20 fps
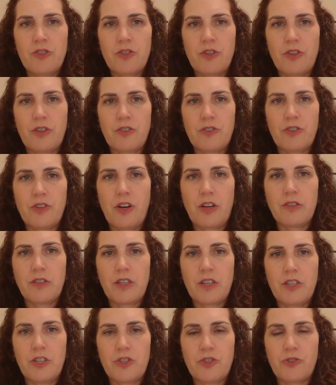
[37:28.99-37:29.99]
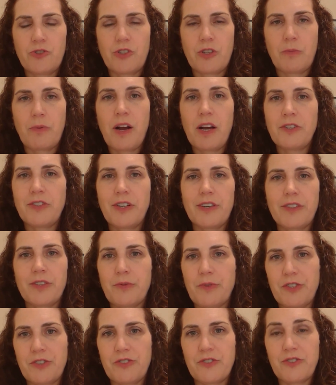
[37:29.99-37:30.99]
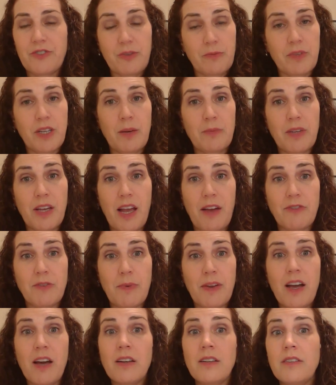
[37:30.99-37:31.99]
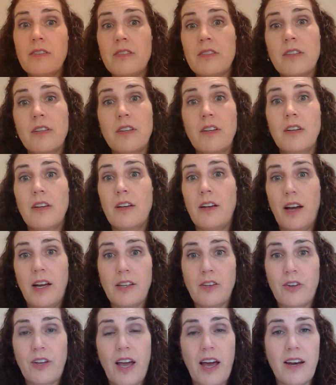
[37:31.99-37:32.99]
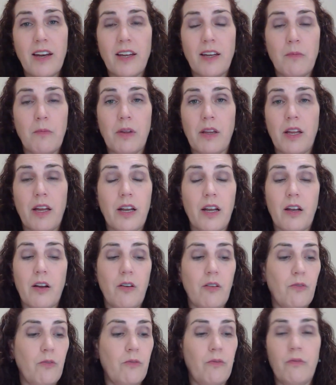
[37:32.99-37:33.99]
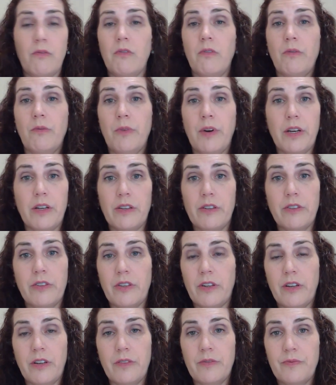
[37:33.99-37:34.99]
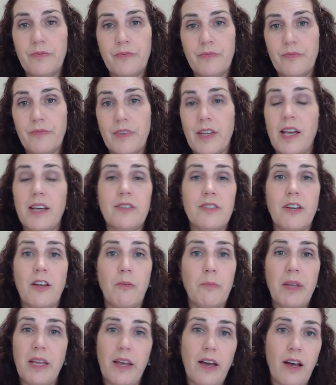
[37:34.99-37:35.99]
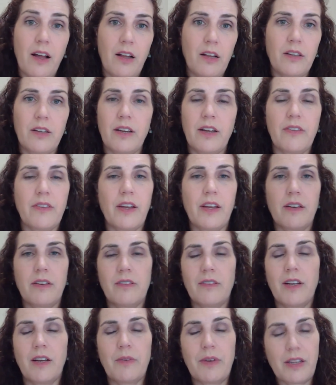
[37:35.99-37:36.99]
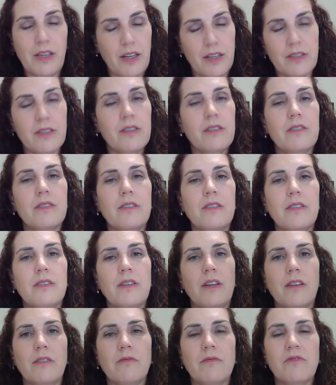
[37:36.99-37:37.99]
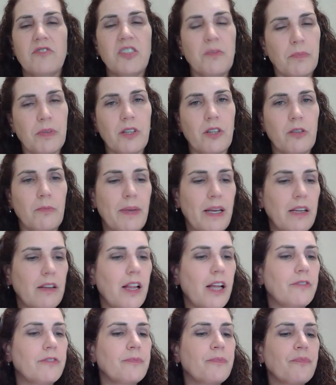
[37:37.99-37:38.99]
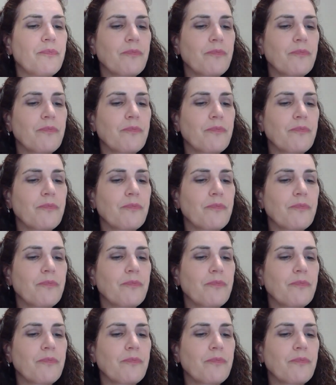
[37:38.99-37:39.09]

So you can see all the initials of the projects, which sometimes I have to be honest, I look at it and be like, what is, you know, SLBL? And then I realize it's, you know, simple little big love.